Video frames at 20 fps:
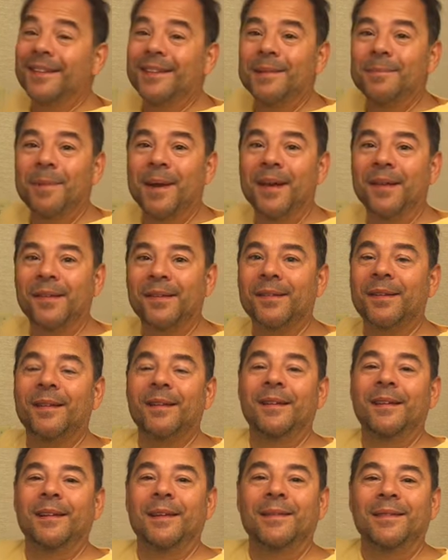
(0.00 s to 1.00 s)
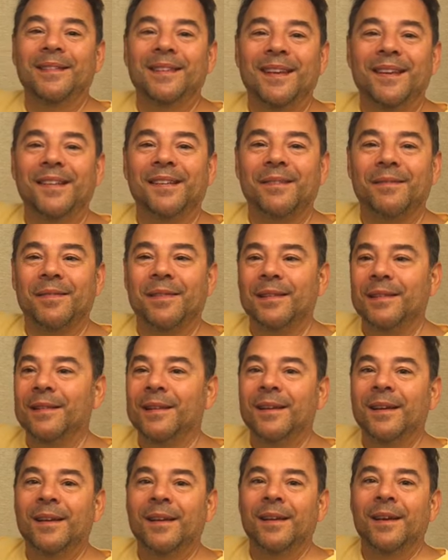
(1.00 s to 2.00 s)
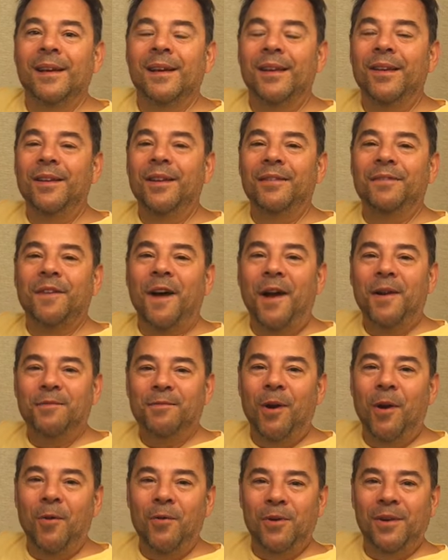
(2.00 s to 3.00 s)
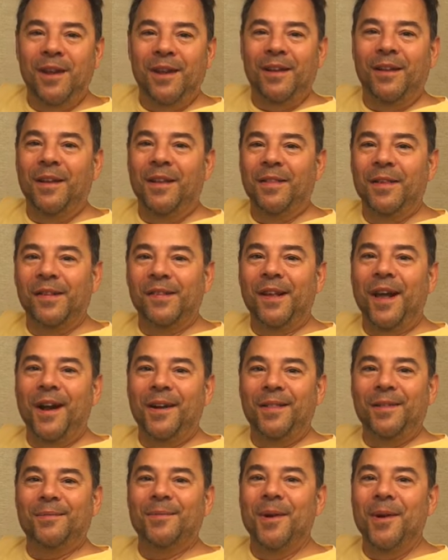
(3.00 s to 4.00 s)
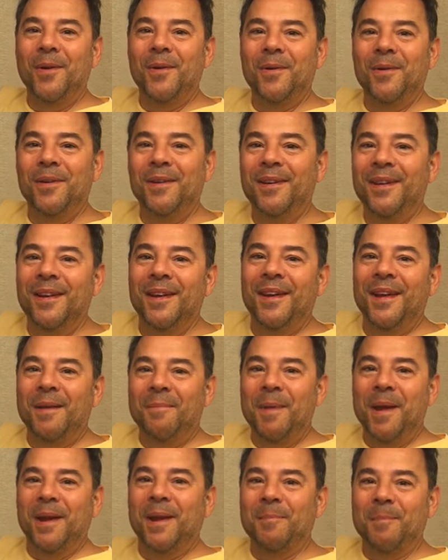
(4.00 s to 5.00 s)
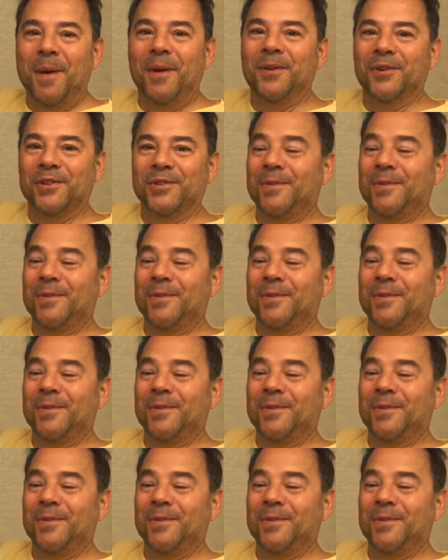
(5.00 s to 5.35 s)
thing the best? Let me tell you something. You can find roadkill on the side of the road and make a better